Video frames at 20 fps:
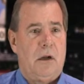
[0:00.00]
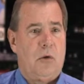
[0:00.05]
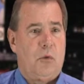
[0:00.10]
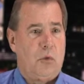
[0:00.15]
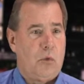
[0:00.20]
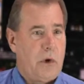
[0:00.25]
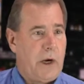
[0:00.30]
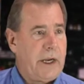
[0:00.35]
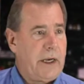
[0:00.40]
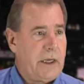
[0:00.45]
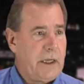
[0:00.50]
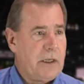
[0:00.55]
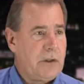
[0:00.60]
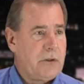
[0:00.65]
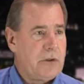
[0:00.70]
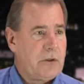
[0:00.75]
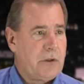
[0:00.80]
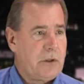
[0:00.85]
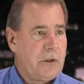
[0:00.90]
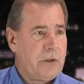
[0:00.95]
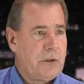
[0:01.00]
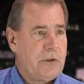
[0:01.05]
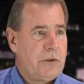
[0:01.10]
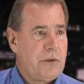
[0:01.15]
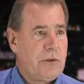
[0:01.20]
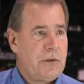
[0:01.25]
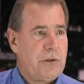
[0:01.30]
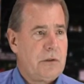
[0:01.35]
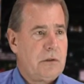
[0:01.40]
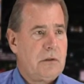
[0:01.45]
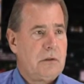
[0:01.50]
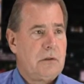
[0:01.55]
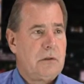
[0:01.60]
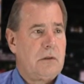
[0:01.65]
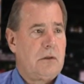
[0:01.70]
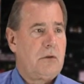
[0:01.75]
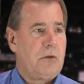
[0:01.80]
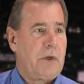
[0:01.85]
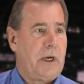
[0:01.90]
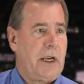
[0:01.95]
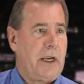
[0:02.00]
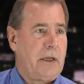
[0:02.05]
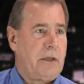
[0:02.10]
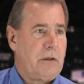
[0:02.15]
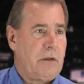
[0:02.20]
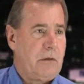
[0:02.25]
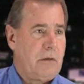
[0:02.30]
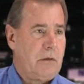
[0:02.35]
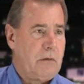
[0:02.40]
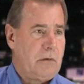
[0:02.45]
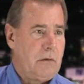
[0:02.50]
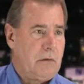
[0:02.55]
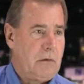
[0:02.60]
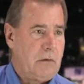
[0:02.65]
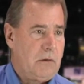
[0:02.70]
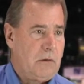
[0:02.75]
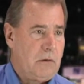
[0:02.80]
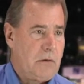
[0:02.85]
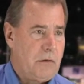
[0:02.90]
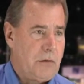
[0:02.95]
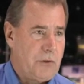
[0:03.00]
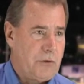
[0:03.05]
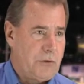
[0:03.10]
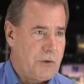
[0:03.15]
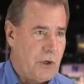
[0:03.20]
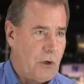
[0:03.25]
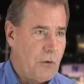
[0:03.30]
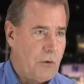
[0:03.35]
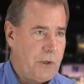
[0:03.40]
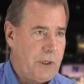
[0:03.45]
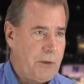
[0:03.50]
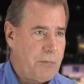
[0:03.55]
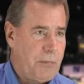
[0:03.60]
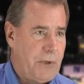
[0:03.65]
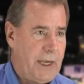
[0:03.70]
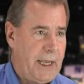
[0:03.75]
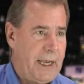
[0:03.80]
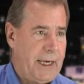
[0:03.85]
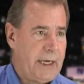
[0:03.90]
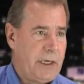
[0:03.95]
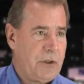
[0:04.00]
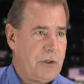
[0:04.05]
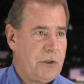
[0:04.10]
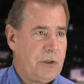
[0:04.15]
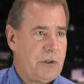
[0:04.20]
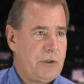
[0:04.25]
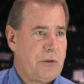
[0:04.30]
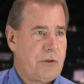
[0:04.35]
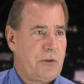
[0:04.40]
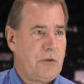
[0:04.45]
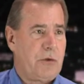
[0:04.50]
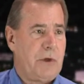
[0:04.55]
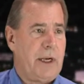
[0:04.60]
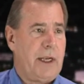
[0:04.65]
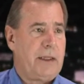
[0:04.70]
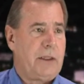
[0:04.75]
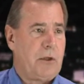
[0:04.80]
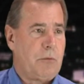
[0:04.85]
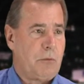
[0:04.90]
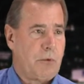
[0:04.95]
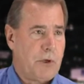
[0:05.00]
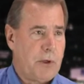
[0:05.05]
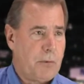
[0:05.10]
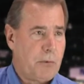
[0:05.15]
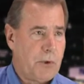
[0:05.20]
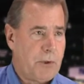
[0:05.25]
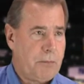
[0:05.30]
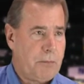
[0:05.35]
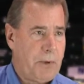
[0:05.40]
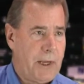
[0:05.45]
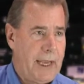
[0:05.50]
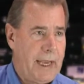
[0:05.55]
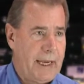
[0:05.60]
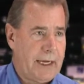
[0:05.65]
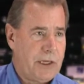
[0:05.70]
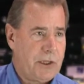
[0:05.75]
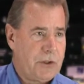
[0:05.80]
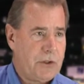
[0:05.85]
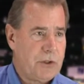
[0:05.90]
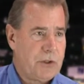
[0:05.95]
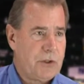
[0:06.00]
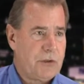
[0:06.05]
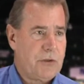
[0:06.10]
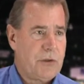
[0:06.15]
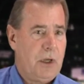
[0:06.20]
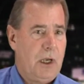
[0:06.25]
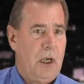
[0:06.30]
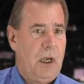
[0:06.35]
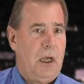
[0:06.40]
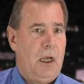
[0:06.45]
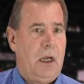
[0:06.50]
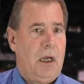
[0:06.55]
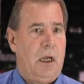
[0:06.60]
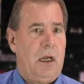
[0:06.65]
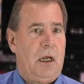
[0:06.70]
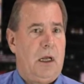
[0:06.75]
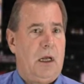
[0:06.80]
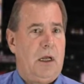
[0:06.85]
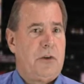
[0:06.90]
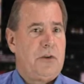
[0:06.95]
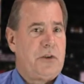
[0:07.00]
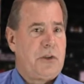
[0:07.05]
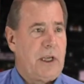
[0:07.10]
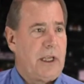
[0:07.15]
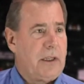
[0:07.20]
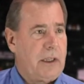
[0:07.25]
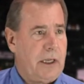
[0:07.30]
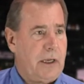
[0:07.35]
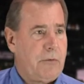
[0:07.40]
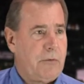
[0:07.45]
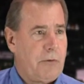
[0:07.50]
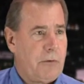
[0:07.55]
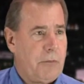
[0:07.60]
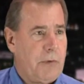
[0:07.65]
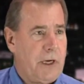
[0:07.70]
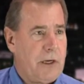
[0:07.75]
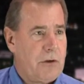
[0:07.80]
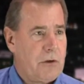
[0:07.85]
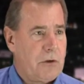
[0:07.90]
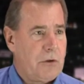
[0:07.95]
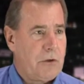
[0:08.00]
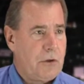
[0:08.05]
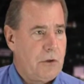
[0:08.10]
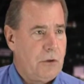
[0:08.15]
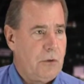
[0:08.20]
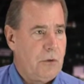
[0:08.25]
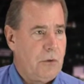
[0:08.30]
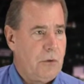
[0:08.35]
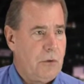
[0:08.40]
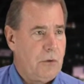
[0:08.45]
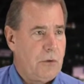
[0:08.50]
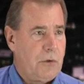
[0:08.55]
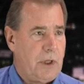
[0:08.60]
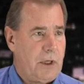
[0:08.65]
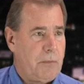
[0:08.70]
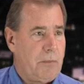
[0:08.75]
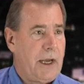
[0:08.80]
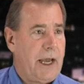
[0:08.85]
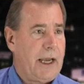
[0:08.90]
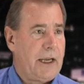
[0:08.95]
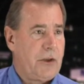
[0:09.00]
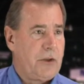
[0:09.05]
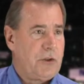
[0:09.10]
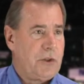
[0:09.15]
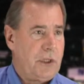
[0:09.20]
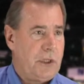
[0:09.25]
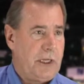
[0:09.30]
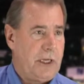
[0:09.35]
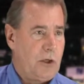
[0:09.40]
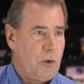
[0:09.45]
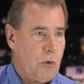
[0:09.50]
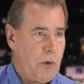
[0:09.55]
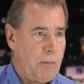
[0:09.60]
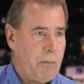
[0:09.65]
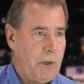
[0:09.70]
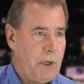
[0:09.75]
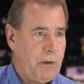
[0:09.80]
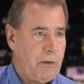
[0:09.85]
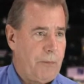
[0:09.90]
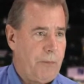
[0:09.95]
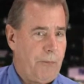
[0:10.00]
rate inserts, create the zoning packages, create the preprint packages, send the information to the packaging equipment,